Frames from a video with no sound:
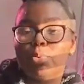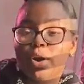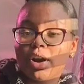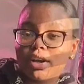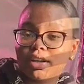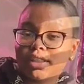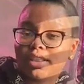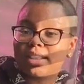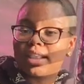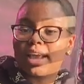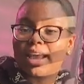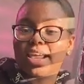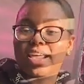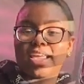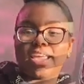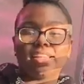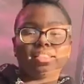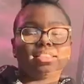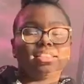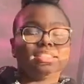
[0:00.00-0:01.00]
birthday
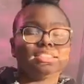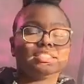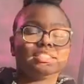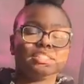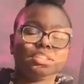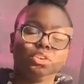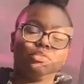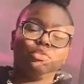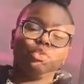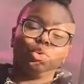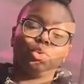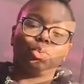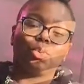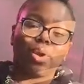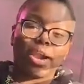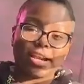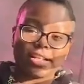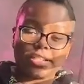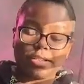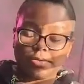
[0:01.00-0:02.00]
at the Civil
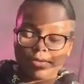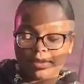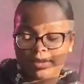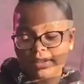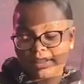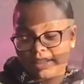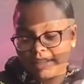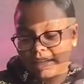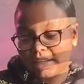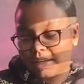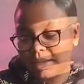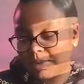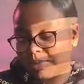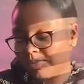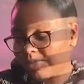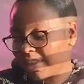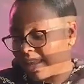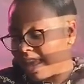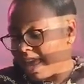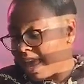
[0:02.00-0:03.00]
Rights Museum.
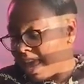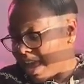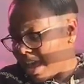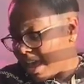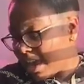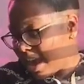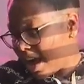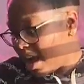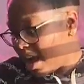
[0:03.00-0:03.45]
And